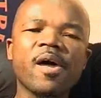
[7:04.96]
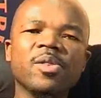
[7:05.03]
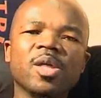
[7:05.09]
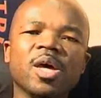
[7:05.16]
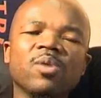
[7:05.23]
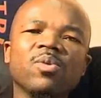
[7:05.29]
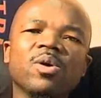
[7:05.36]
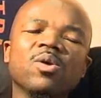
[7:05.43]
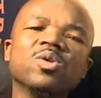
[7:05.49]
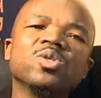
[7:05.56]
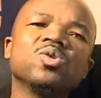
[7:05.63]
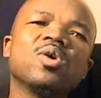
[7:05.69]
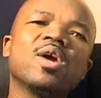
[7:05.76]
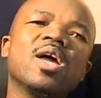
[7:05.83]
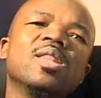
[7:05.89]
and then we
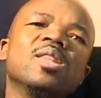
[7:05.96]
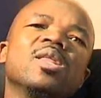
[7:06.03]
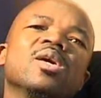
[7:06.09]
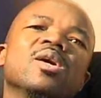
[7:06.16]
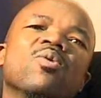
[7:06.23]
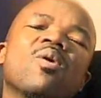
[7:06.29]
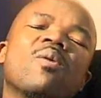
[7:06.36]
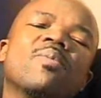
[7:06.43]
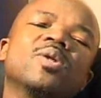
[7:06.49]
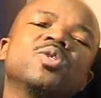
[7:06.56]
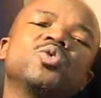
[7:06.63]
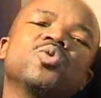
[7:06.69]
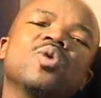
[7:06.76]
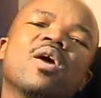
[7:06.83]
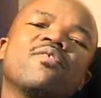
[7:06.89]
also run the
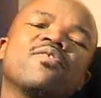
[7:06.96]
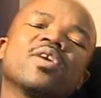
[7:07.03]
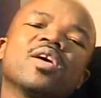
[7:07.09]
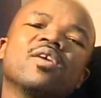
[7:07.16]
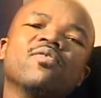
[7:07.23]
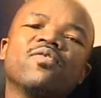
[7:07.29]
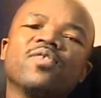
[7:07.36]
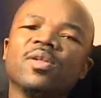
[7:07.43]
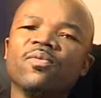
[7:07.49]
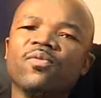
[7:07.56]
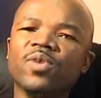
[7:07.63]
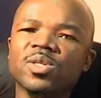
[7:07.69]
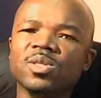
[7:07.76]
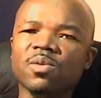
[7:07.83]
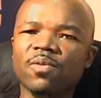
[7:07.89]
KwaMashu African Film
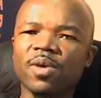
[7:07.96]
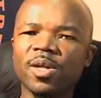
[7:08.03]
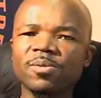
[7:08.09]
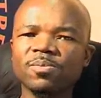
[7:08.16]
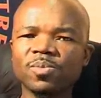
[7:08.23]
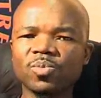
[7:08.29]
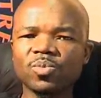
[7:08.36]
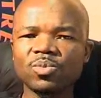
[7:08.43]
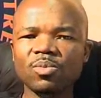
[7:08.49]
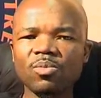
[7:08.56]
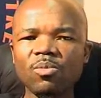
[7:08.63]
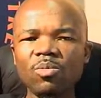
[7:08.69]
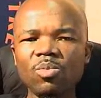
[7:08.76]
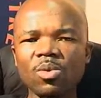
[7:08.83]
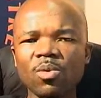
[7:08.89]
Festival,
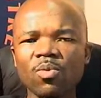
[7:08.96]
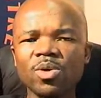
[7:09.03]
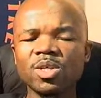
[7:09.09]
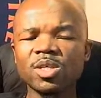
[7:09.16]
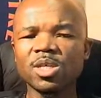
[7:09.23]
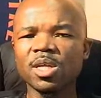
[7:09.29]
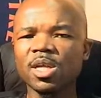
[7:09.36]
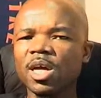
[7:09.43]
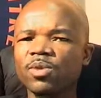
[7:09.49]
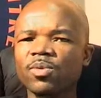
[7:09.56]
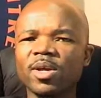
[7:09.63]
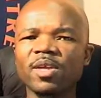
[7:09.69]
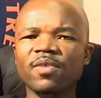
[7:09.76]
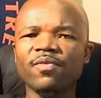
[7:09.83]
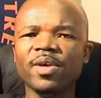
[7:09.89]
which is an
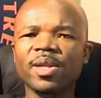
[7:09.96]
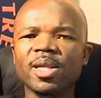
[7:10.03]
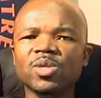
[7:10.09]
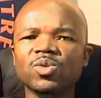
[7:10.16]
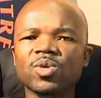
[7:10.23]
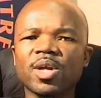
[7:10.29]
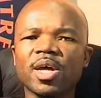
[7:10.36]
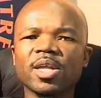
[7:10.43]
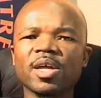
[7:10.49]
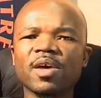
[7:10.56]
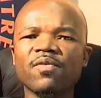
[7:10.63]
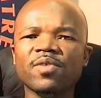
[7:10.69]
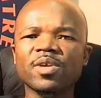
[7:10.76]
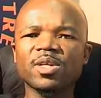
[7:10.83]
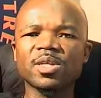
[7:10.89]
annual event that we run
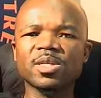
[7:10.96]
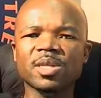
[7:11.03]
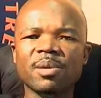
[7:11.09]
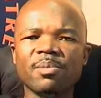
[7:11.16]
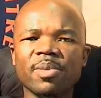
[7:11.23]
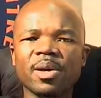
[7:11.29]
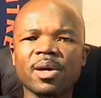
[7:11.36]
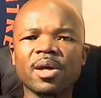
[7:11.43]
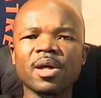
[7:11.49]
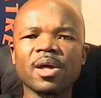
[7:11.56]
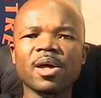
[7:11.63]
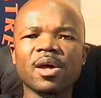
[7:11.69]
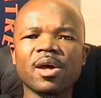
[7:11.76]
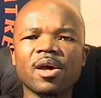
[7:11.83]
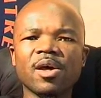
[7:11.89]
every December.
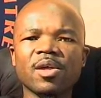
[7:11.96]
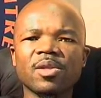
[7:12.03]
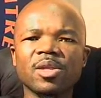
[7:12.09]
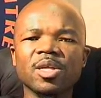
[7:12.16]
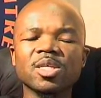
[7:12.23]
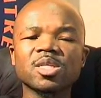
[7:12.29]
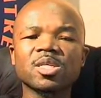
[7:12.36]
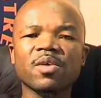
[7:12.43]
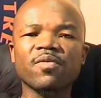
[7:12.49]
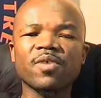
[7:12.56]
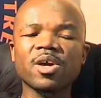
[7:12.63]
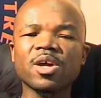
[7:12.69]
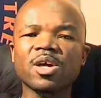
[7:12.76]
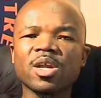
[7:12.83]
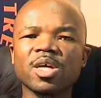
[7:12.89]
This is a
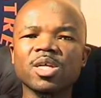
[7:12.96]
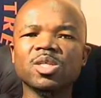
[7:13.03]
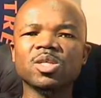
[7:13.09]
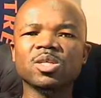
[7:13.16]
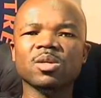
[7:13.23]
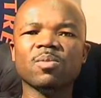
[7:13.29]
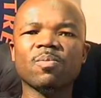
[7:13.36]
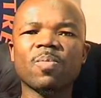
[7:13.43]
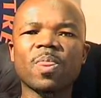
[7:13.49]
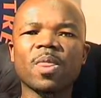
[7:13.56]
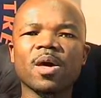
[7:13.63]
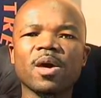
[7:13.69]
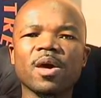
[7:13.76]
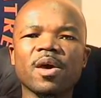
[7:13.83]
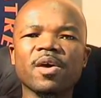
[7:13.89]
very great
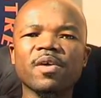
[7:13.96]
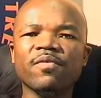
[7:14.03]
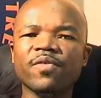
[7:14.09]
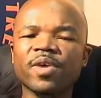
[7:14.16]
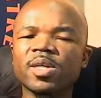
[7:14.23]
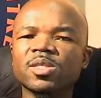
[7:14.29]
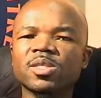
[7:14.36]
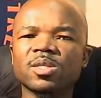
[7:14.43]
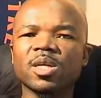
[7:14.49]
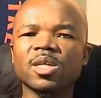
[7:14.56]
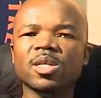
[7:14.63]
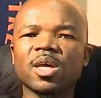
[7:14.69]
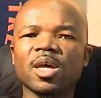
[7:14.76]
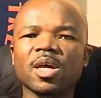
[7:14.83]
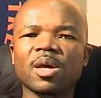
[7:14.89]
uh, event that
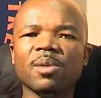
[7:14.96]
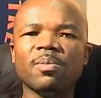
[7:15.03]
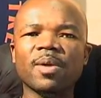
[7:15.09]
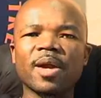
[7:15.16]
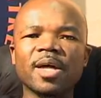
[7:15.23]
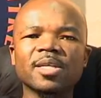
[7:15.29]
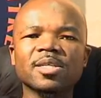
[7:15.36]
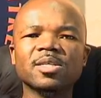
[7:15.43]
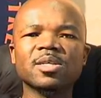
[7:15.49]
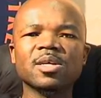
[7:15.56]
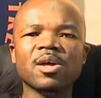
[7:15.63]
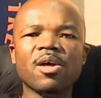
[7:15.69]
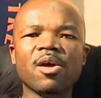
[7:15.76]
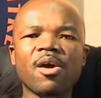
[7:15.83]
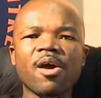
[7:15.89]
KK runs
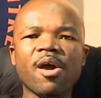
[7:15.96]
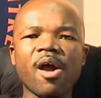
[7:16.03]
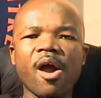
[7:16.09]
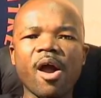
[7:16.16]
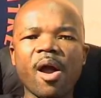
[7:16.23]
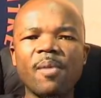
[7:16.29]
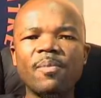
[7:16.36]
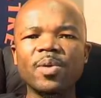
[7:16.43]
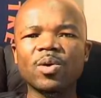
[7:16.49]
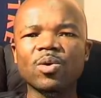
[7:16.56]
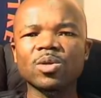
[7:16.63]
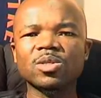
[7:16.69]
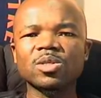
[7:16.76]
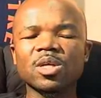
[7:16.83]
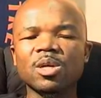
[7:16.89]
uh,
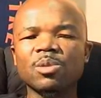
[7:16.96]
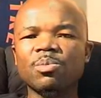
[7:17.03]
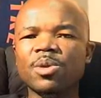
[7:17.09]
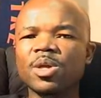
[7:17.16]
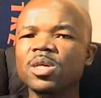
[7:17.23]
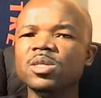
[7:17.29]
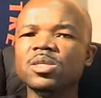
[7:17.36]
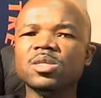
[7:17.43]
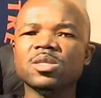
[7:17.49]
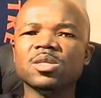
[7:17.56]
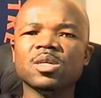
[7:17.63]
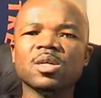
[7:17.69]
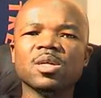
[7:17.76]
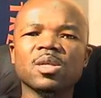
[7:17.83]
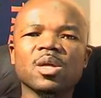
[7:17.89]
because it brings
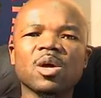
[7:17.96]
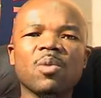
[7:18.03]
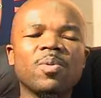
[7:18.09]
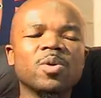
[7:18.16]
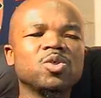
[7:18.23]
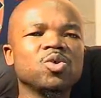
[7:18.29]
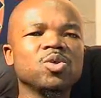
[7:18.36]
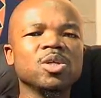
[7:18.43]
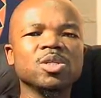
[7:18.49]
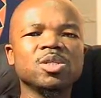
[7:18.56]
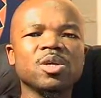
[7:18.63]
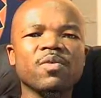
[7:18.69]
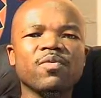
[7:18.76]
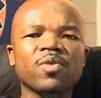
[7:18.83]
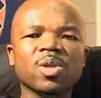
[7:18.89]
the
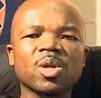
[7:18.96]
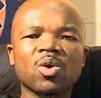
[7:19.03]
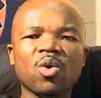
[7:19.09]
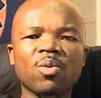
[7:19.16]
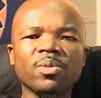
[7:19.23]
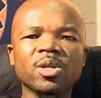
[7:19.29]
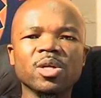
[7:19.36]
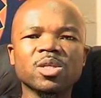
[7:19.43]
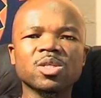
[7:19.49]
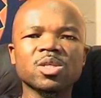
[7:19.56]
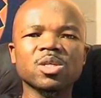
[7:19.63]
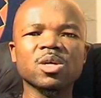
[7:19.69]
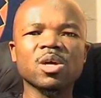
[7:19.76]
opportunity for the community